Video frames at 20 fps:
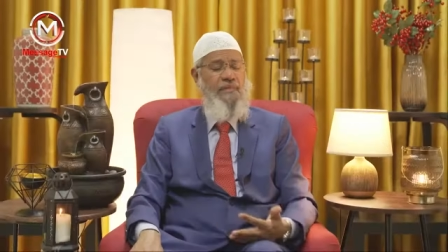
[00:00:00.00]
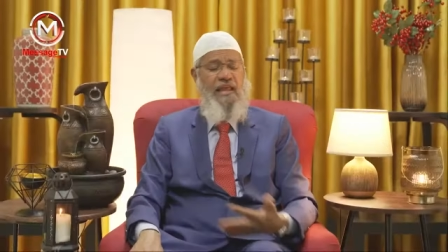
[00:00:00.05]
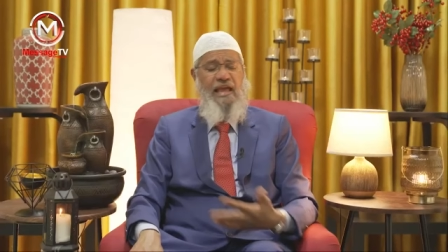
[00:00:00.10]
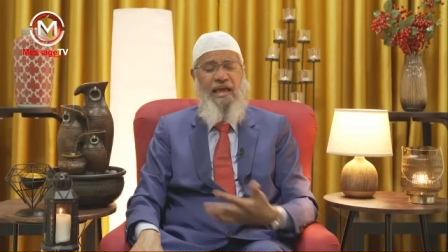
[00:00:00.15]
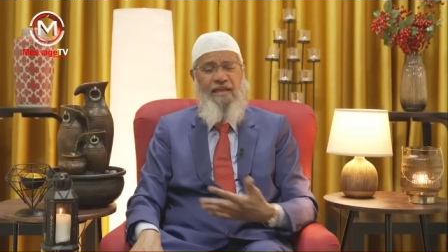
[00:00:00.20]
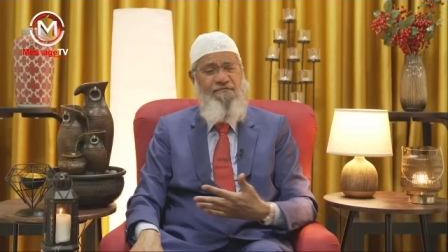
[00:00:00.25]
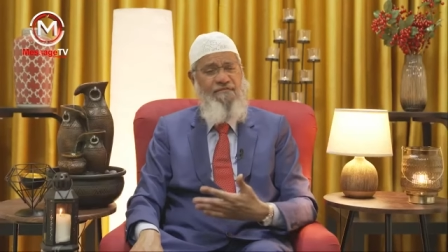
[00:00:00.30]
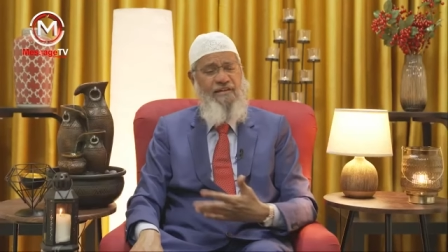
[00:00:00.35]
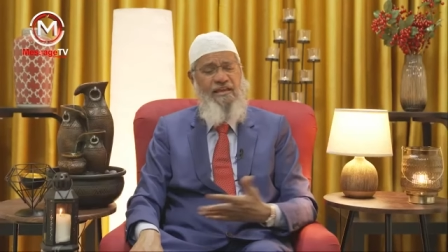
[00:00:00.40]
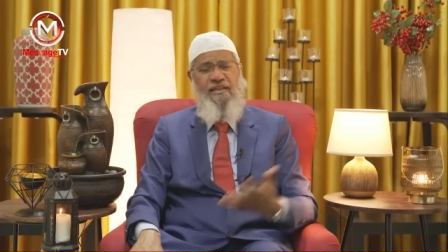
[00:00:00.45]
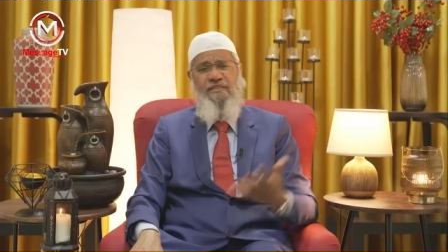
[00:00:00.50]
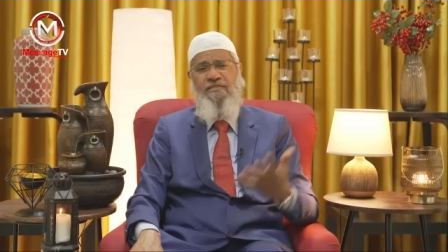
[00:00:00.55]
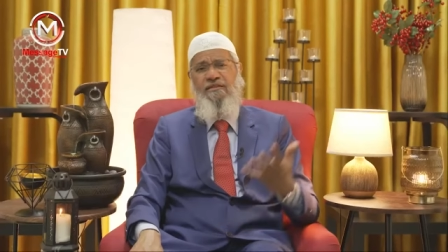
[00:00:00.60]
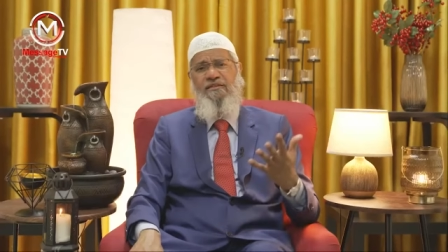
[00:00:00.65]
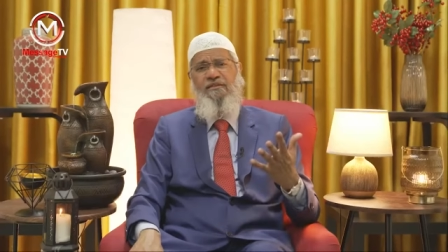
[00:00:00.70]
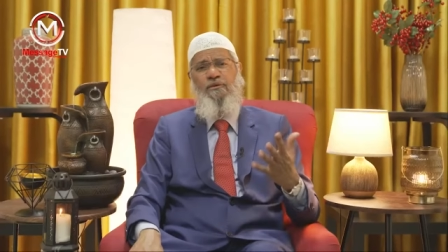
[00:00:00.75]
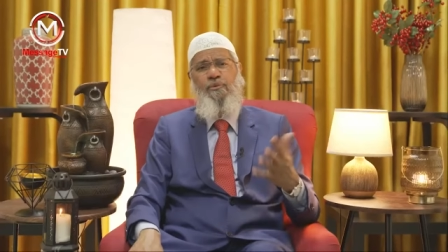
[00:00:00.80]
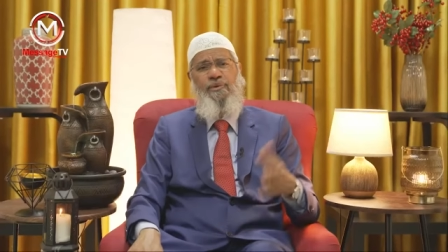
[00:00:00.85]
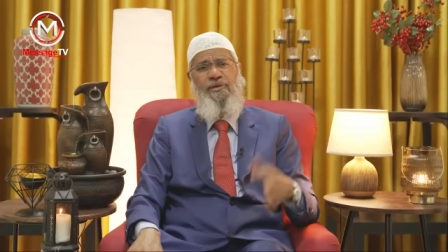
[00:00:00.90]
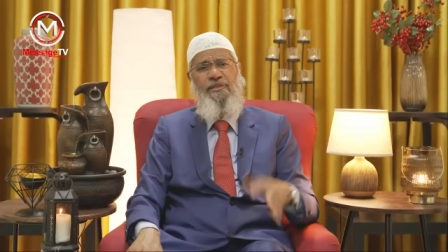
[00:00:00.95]
and various
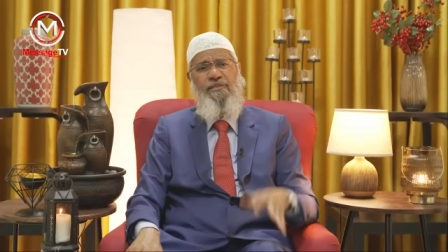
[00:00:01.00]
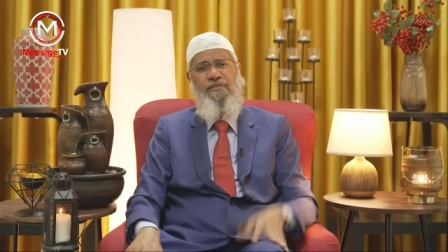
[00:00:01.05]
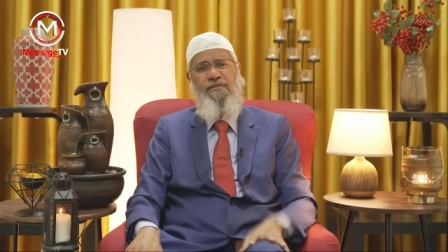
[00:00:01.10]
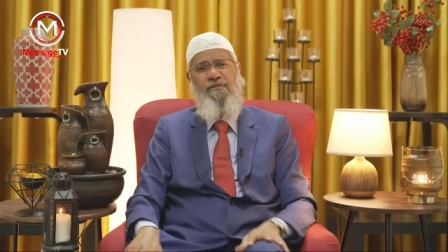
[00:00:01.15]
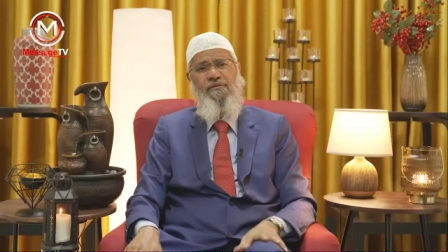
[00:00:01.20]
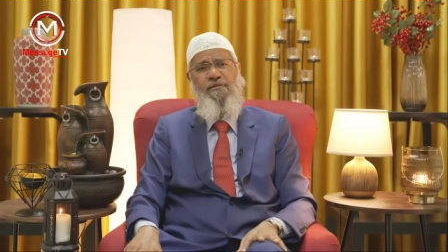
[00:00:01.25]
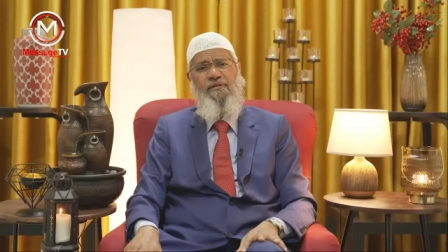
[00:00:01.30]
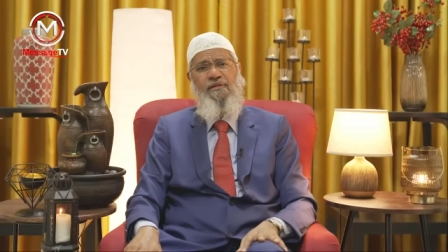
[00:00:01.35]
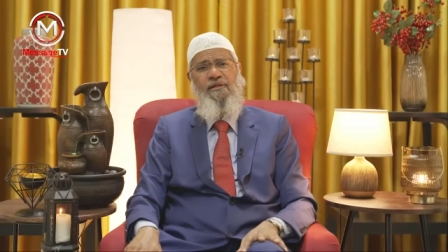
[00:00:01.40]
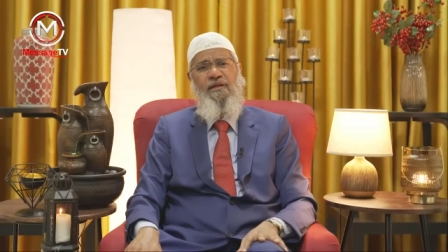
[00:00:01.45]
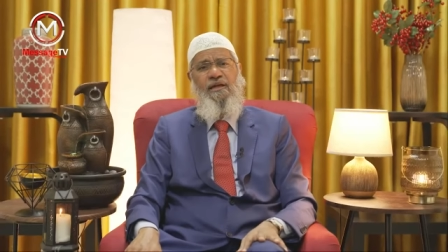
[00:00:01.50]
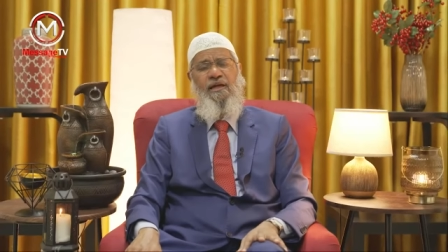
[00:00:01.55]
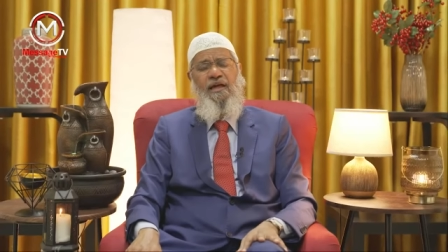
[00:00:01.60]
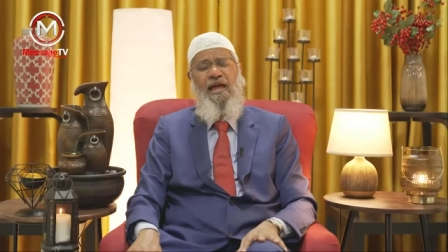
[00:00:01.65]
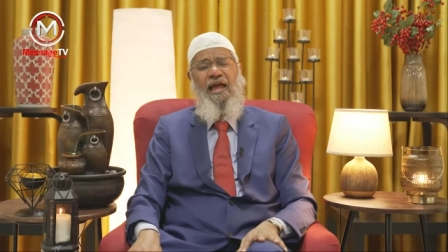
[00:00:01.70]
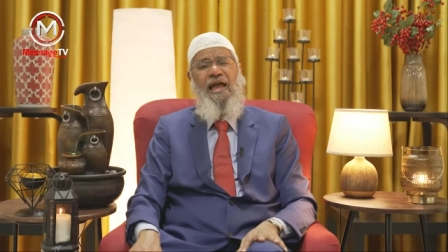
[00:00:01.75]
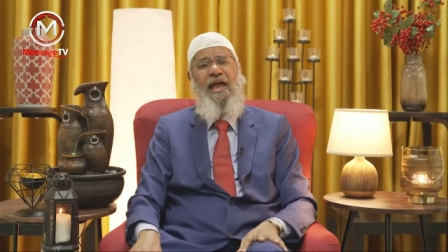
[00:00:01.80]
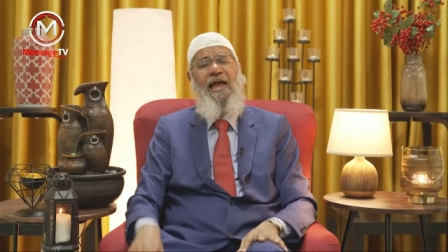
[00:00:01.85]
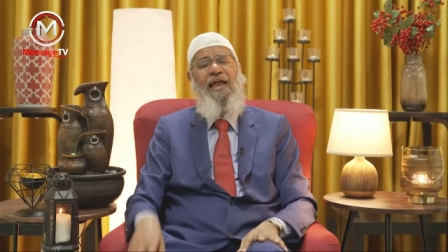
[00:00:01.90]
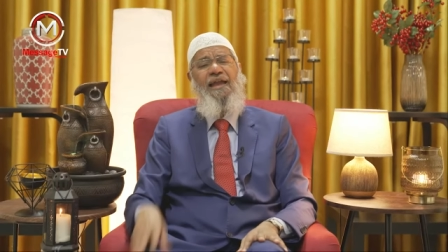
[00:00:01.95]
other ways.
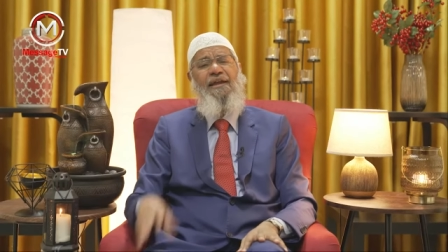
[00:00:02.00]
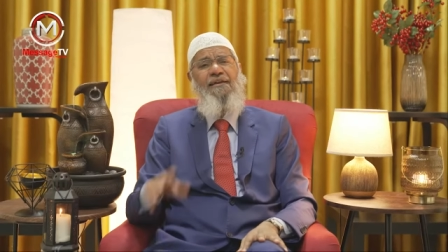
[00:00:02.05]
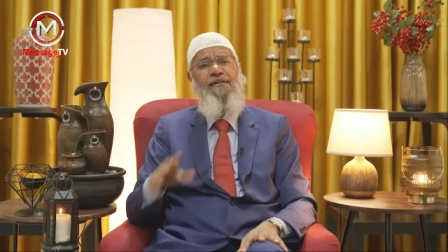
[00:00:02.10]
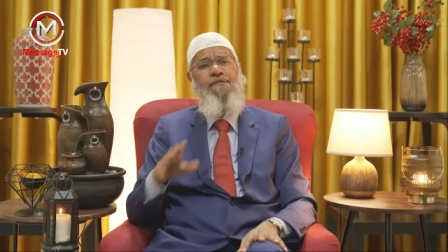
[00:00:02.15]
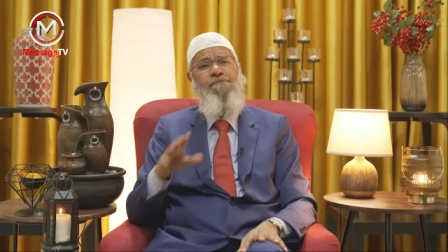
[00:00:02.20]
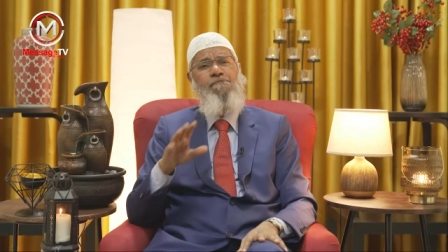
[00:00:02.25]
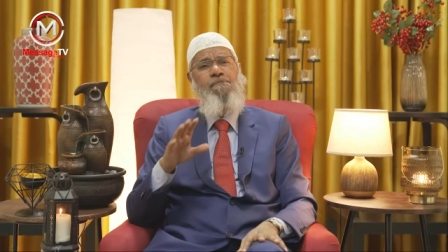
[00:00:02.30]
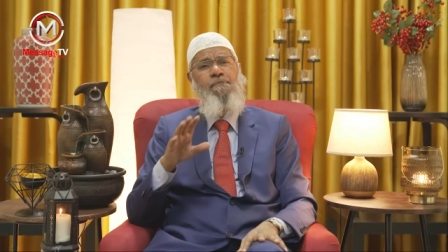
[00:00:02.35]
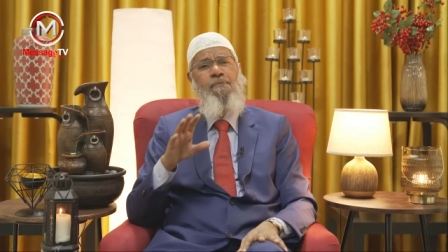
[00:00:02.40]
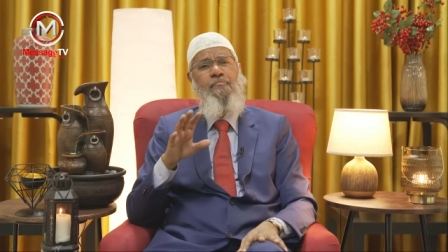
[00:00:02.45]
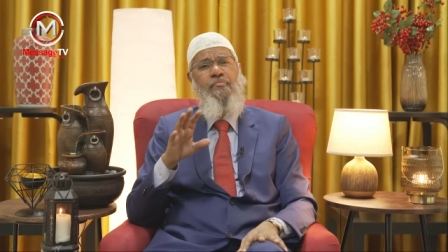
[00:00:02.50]
And